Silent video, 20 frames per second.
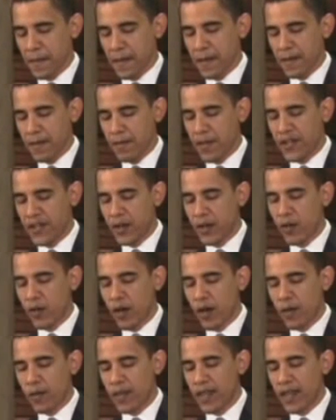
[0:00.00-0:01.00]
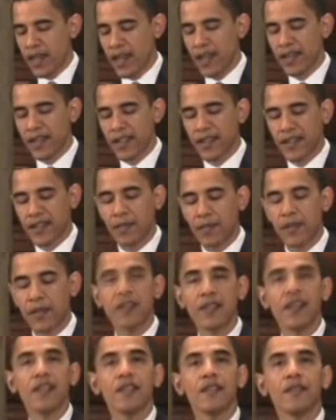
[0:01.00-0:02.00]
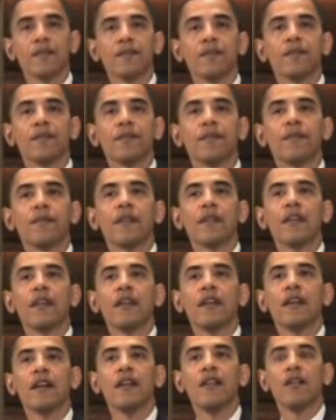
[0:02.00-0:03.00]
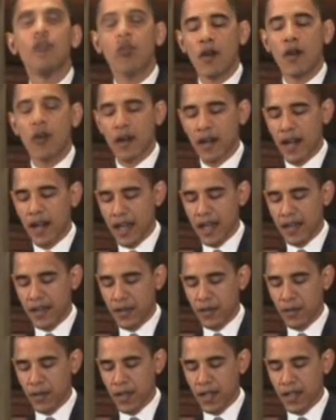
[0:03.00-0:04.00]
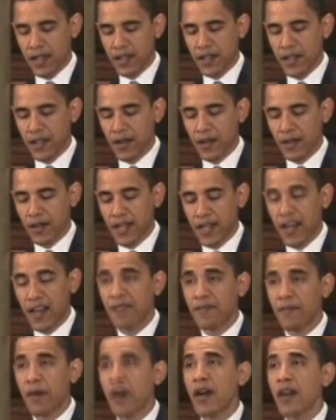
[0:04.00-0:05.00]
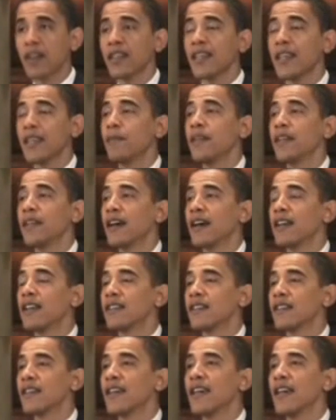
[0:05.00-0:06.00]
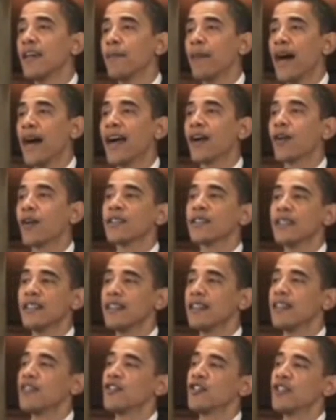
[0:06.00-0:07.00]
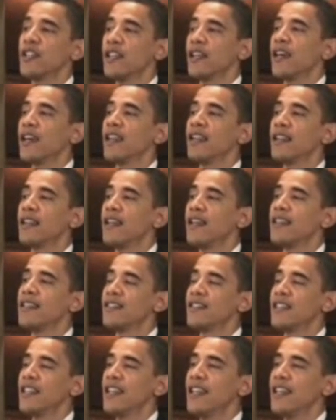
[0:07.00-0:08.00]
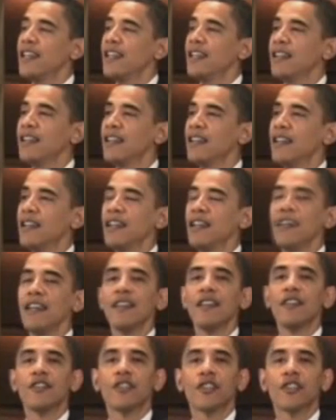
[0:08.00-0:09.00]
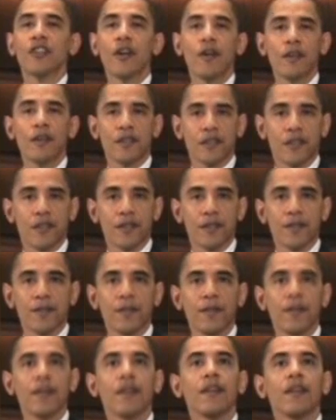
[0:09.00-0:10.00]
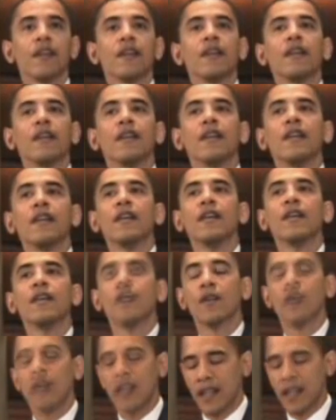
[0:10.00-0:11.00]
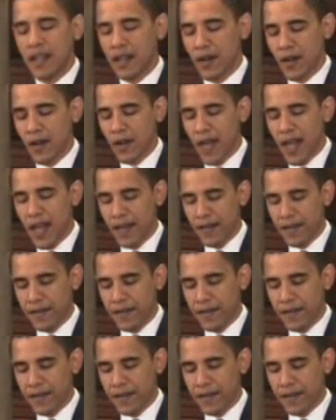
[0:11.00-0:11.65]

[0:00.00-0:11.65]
But she grew up with a healthy skepticism of organized religion herself, partly because of the hypocrisy that she had seen in the church early in her life.